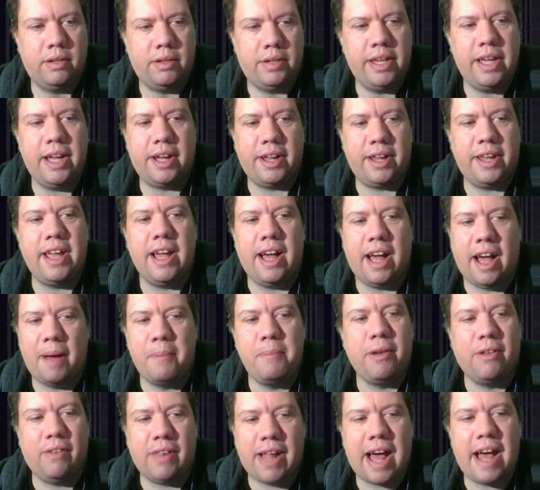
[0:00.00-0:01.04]
Yeah,
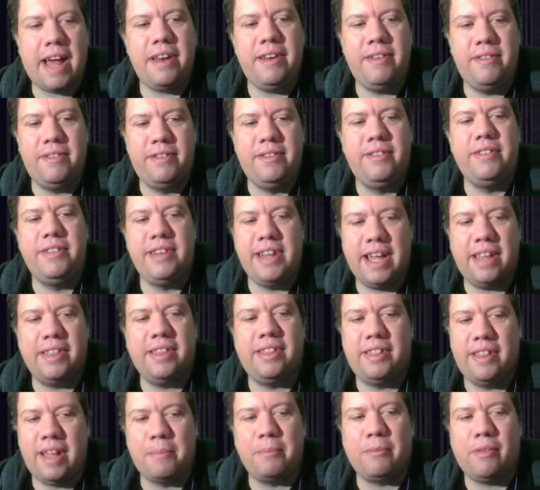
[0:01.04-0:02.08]
I'm glad
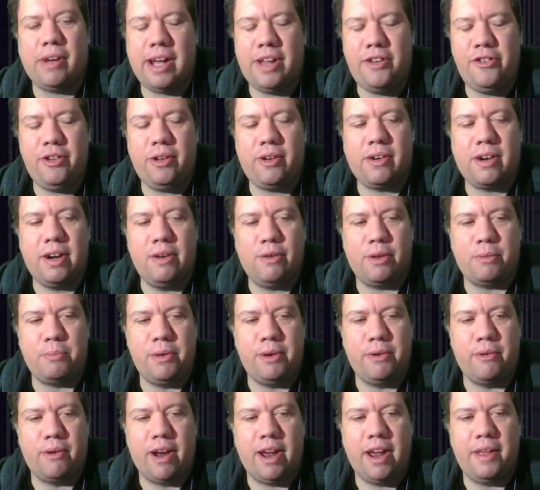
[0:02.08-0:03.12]
you agree with
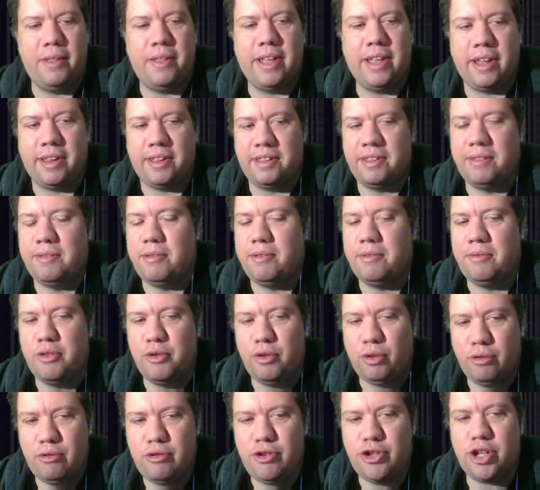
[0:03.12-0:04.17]
me, Ray. Yeah,
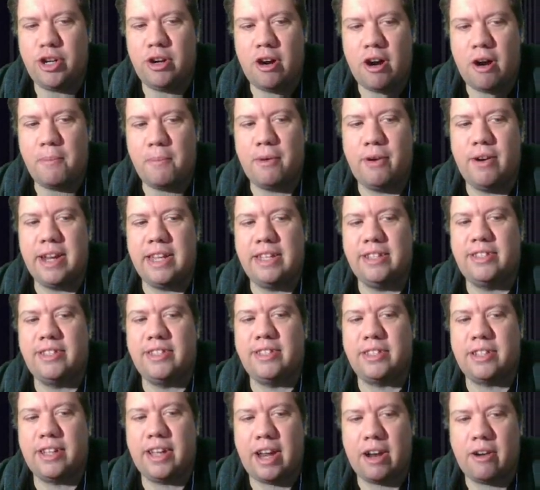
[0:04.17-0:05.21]
Lucha Homer is
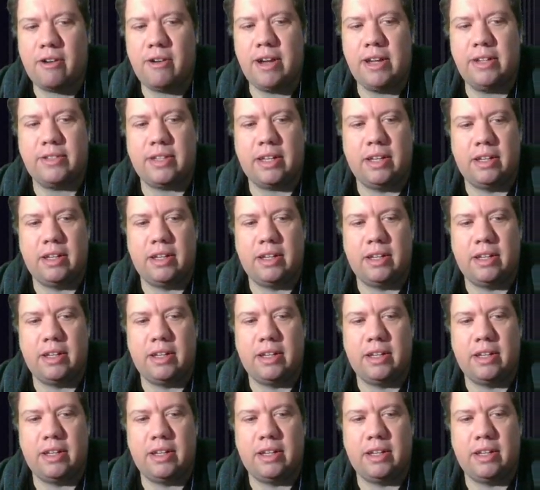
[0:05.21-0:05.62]
scary as